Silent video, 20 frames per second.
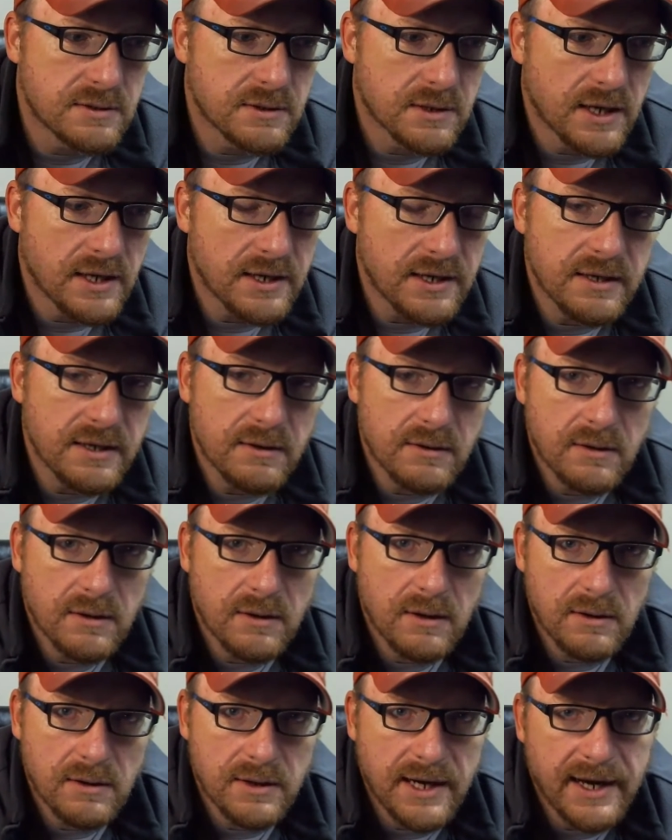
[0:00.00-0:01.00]
cutting
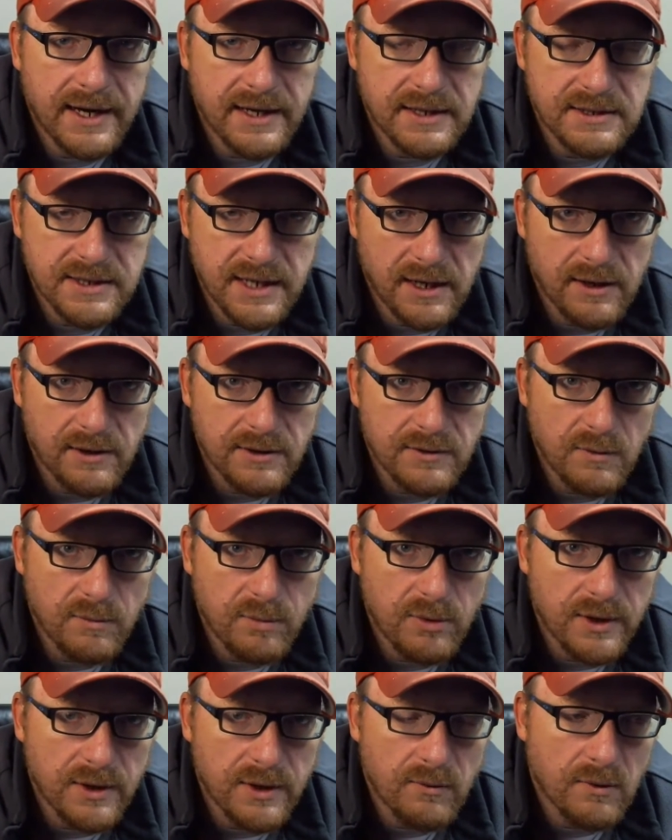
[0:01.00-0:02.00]
our diets down to a
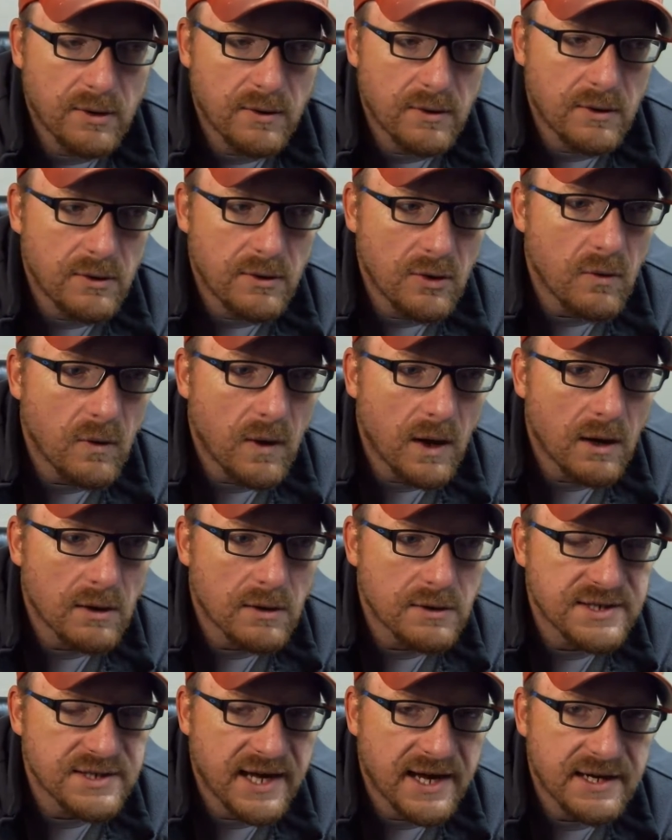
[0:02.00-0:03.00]
point where they're no
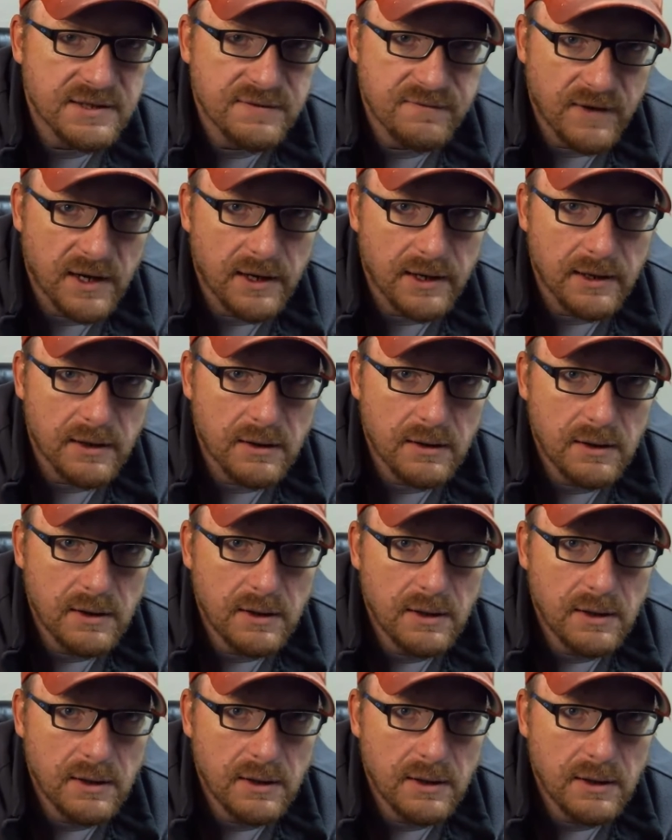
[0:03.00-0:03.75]
longer satisfying